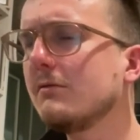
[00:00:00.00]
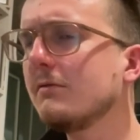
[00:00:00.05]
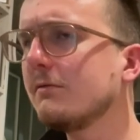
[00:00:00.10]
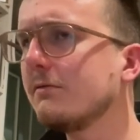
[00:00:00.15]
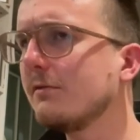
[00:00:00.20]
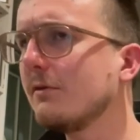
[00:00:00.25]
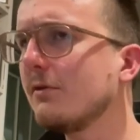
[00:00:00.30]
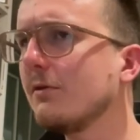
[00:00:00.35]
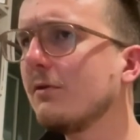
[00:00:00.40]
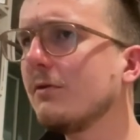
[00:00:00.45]

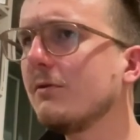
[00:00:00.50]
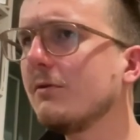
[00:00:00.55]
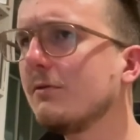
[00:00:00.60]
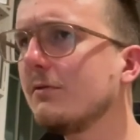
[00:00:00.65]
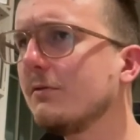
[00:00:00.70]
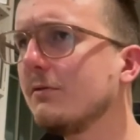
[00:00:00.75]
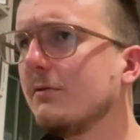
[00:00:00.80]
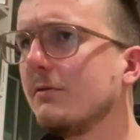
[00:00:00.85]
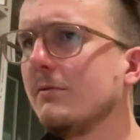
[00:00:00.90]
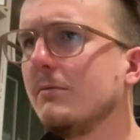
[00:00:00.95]

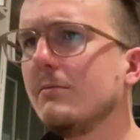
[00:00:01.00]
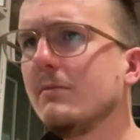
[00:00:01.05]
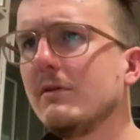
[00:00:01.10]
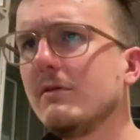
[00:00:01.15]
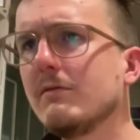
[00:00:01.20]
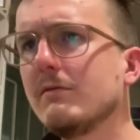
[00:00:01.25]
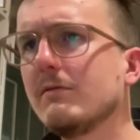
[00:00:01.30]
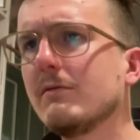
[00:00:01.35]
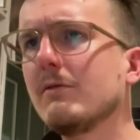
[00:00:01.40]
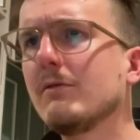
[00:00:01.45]
fall
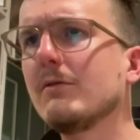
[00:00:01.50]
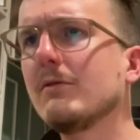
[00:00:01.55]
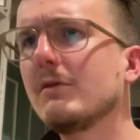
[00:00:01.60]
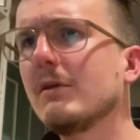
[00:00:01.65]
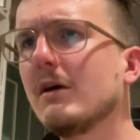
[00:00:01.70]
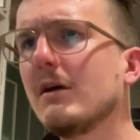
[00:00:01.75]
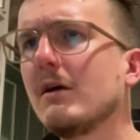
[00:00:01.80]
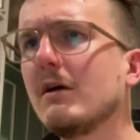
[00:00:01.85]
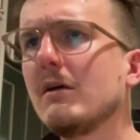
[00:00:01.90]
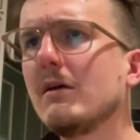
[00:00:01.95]
before
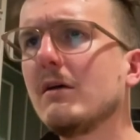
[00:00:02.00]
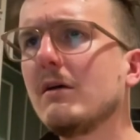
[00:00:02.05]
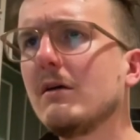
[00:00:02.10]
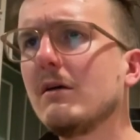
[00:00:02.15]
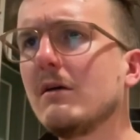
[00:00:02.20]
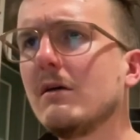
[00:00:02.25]
they